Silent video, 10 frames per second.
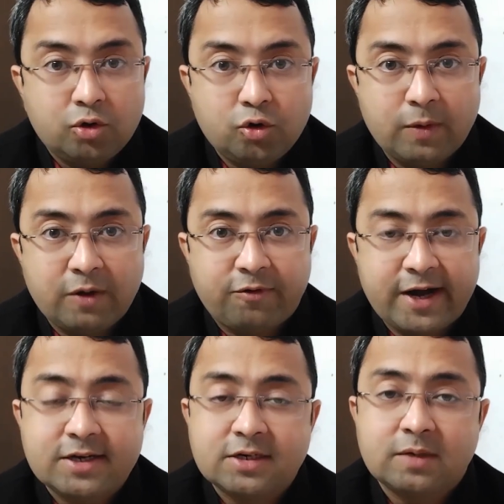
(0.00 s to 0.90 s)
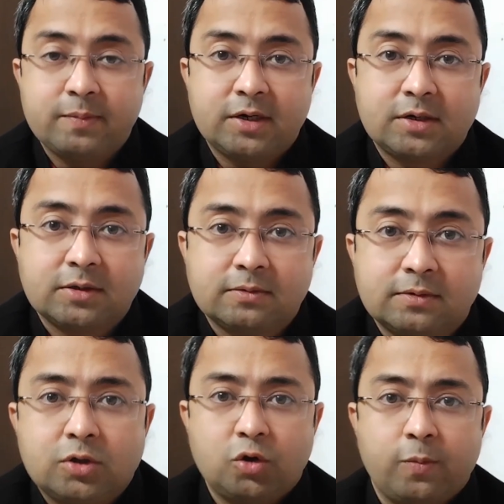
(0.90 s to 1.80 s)
You may frightened a bit.
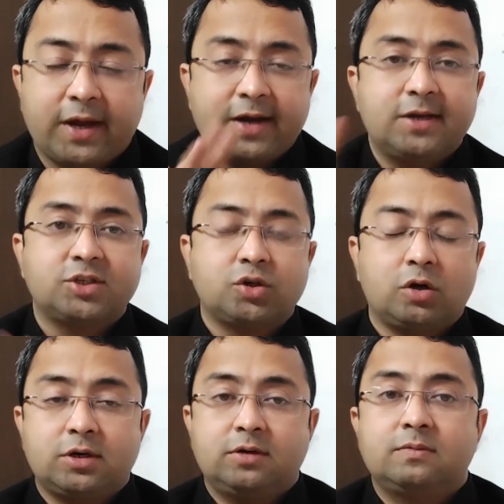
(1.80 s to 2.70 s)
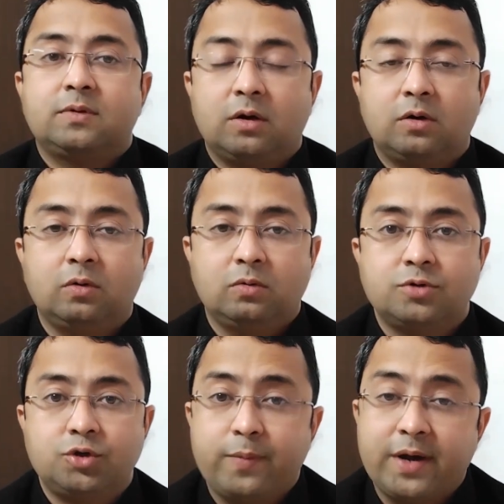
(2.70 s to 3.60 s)
You may get distorted.
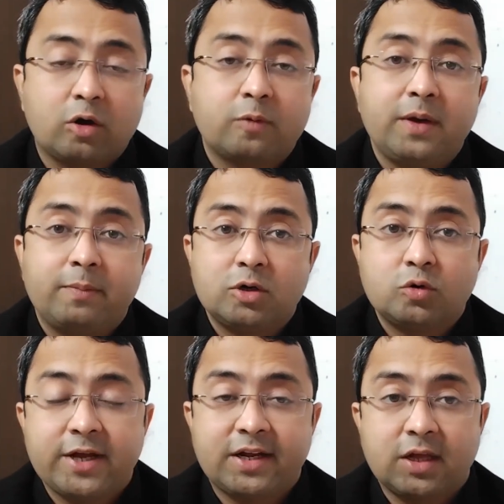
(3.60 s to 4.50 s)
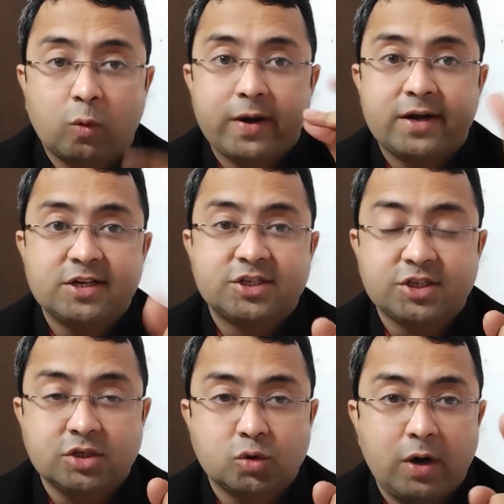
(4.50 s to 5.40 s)
Oh, you may not be able to take the quick
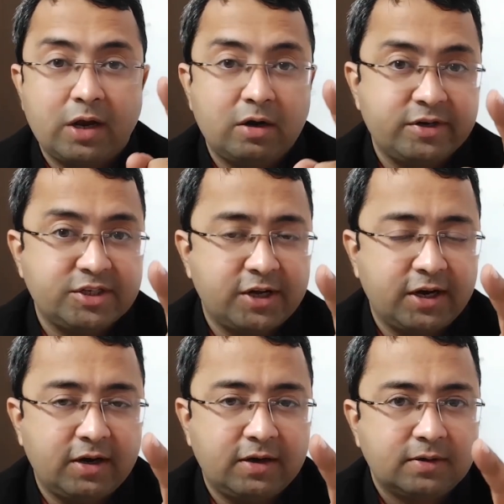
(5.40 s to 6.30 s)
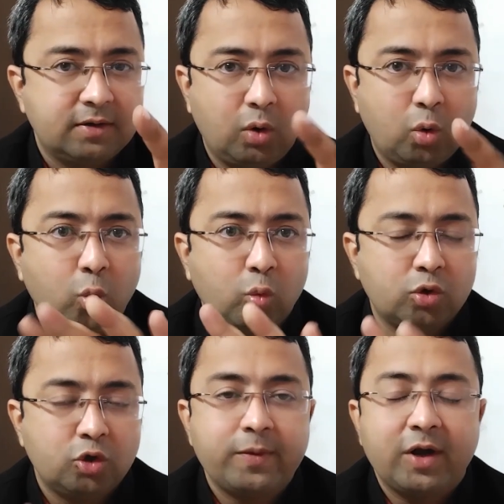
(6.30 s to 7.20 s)
decision, so I'll reach there.
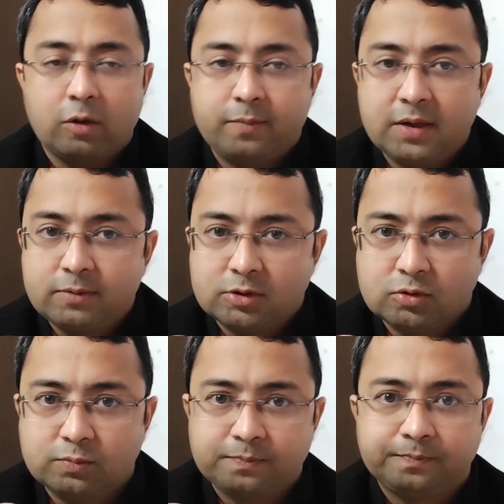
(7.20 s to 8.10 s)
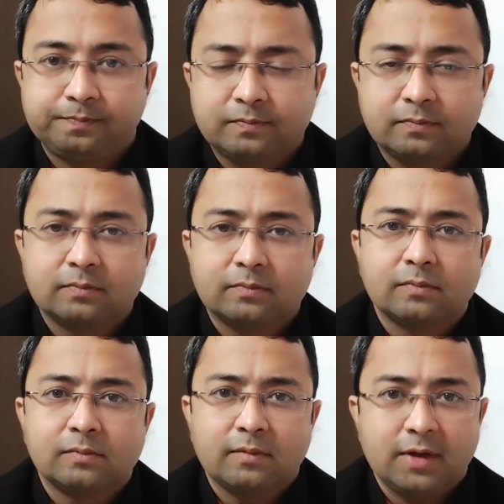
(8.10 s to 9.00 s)
No, you may not be able to.
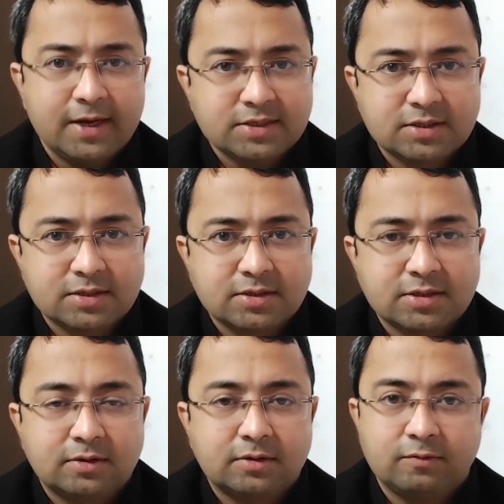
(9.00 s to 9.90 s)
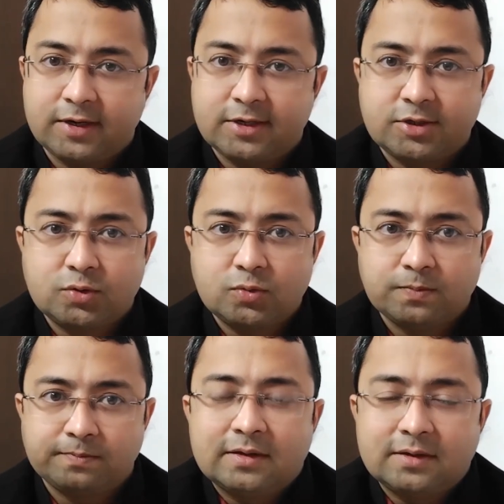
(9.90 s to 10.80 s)
Yes, very
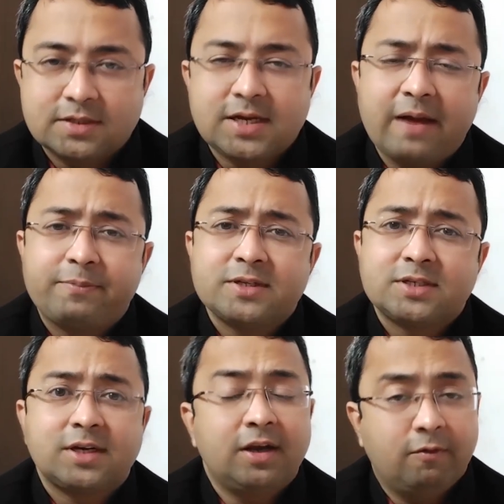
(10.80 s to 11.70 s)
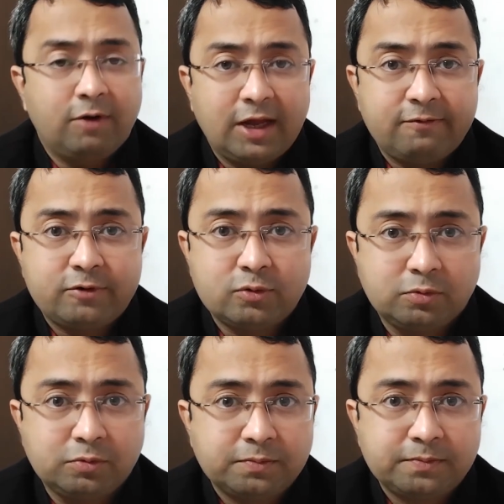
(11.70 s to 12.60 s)
true. This happens in our life
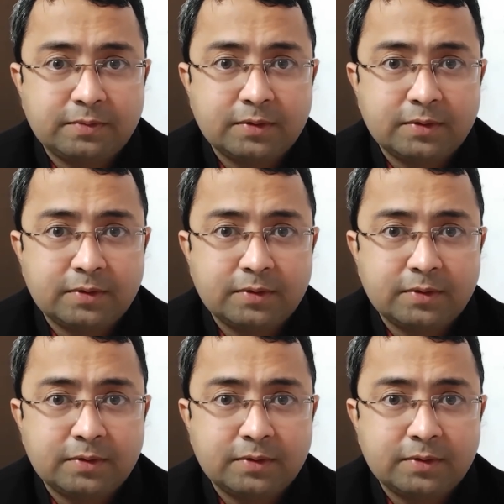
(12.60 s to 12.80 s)
too.